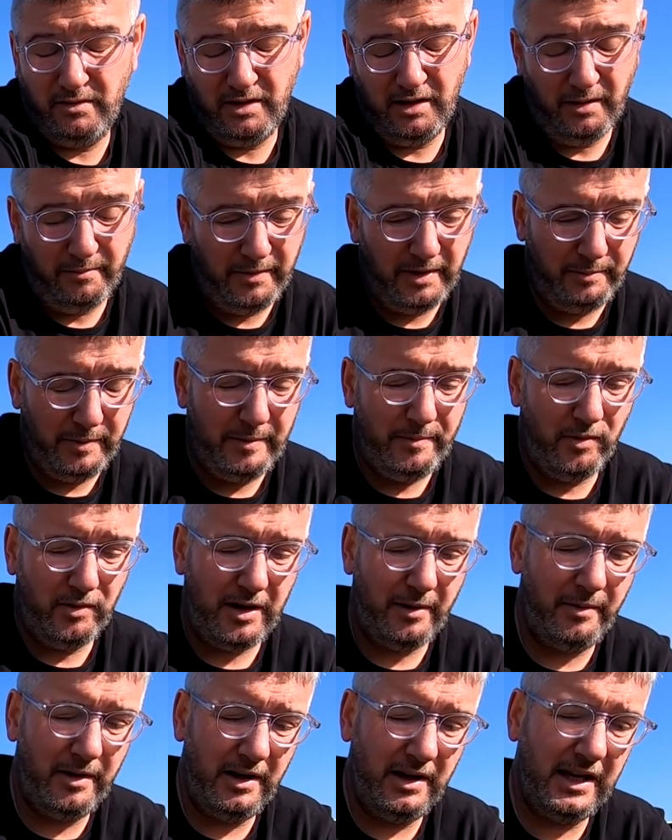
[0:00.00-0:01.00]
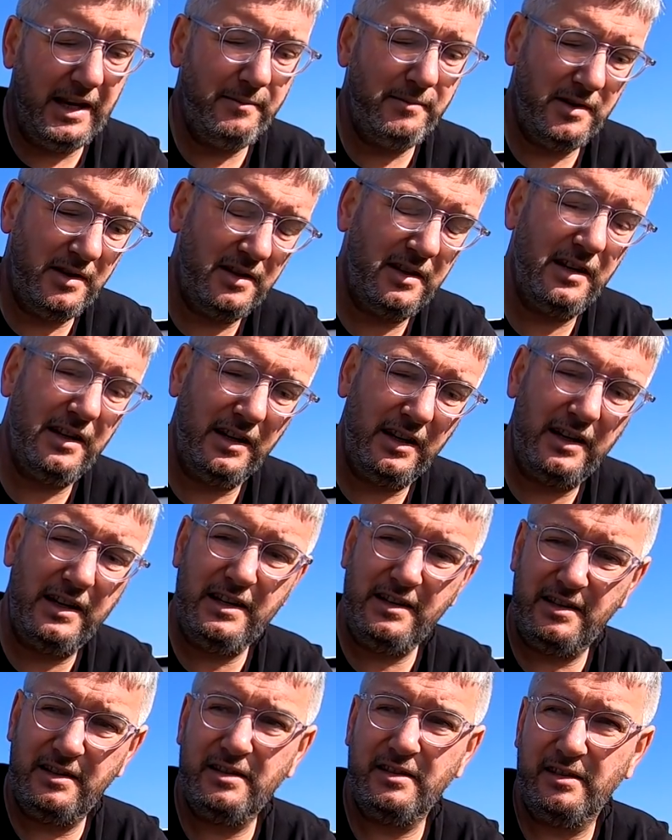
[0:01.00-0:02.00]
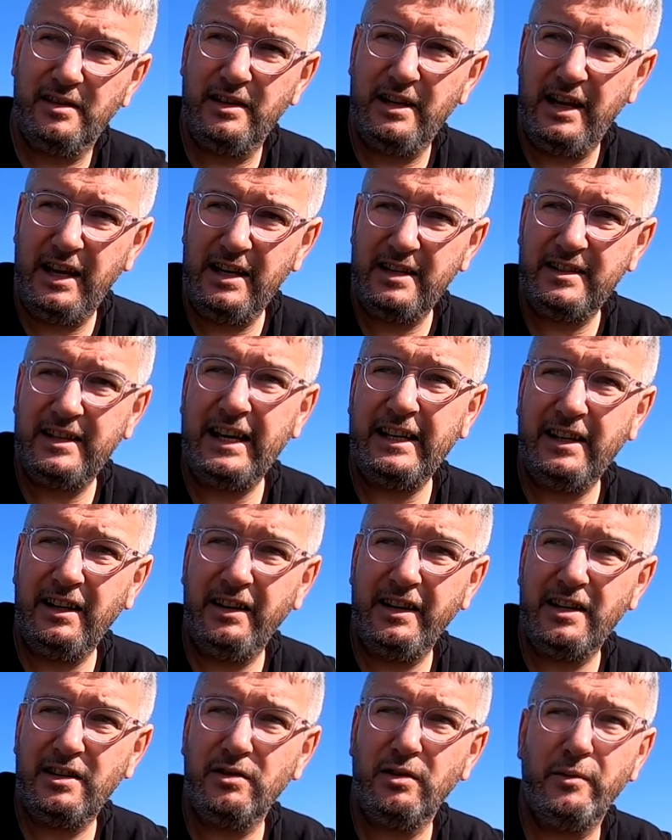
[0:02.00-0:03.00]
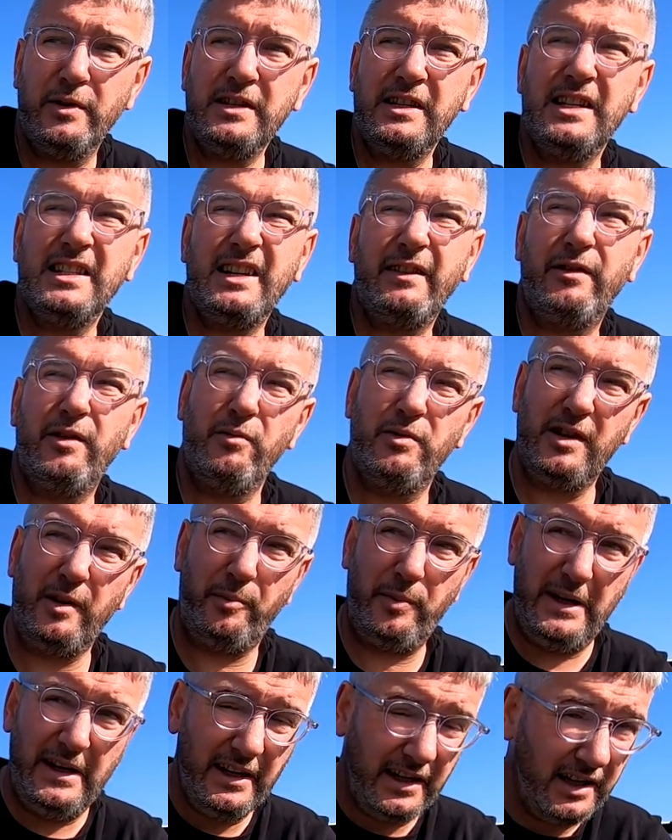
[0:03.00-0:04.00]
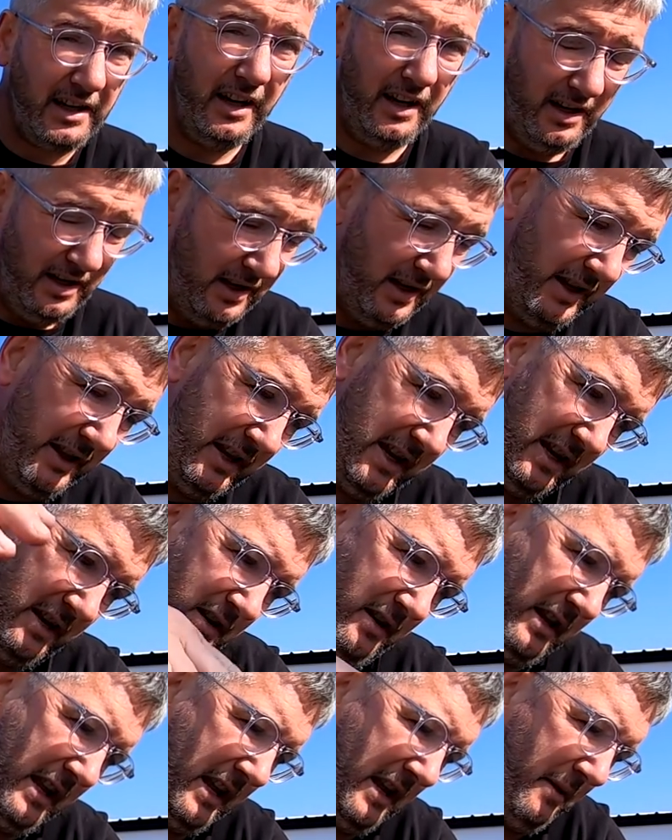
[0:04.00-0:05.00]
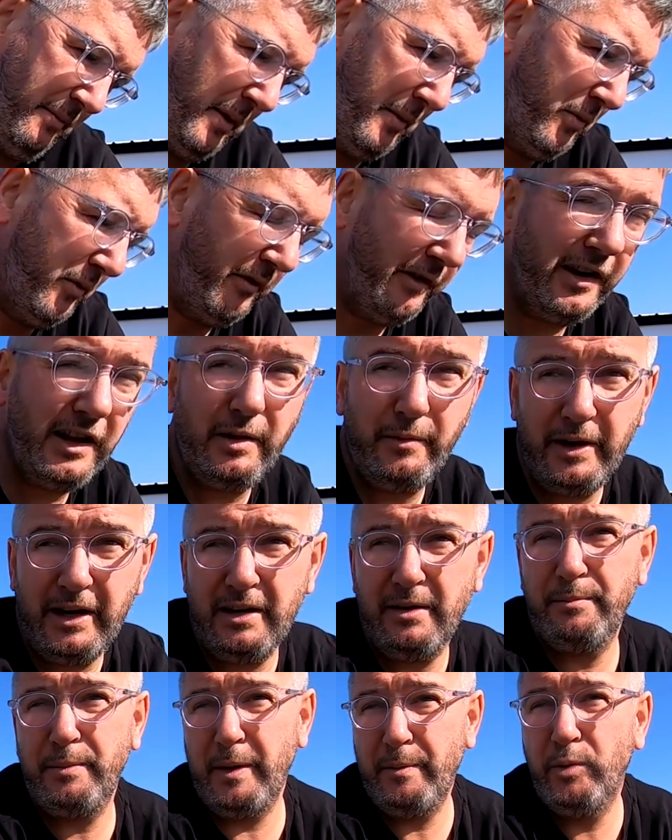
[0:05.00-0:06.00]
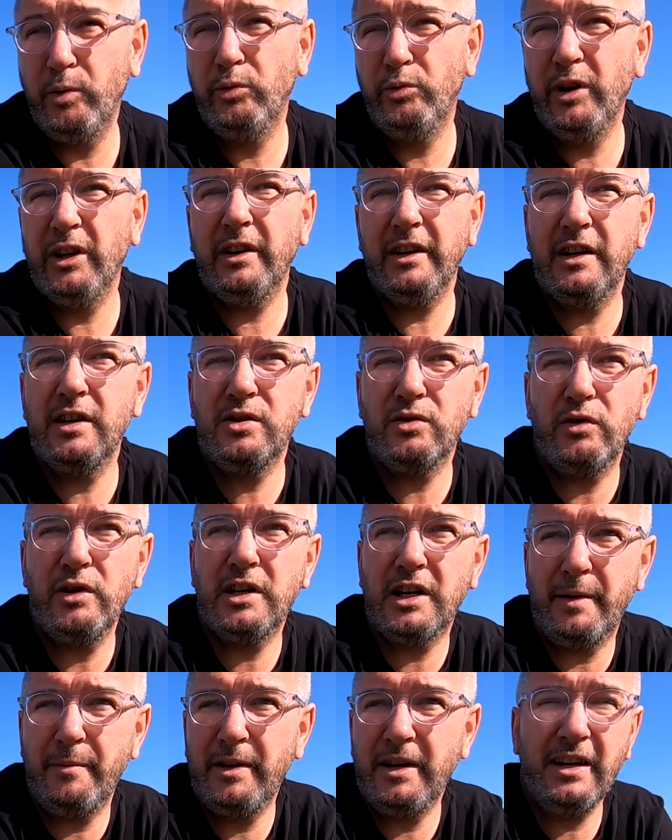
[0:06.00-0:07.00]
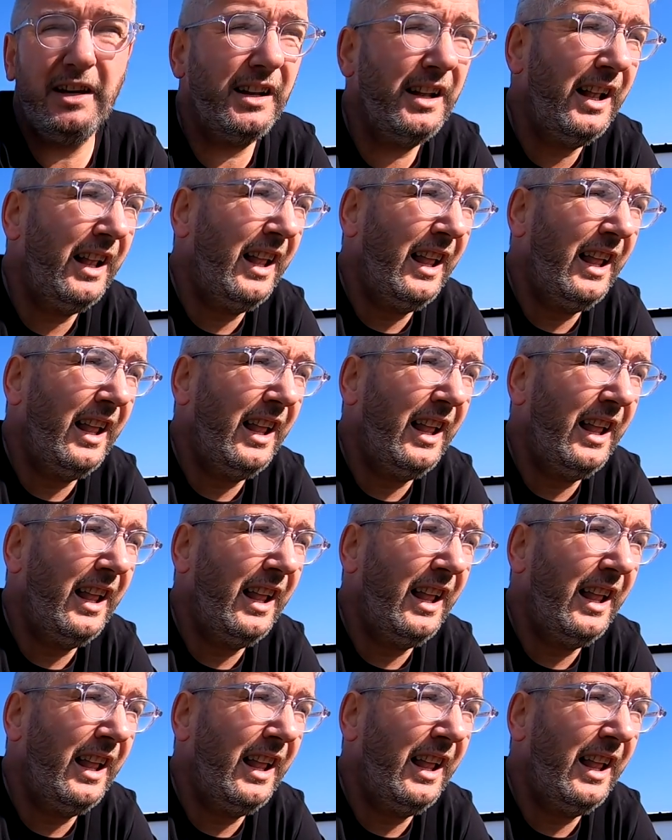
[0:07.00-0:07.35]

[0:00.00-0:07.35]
the number of people coming to the games has increased steadily. So it wasn't as if there was a peak and then people fell away. People really enjoy coming here.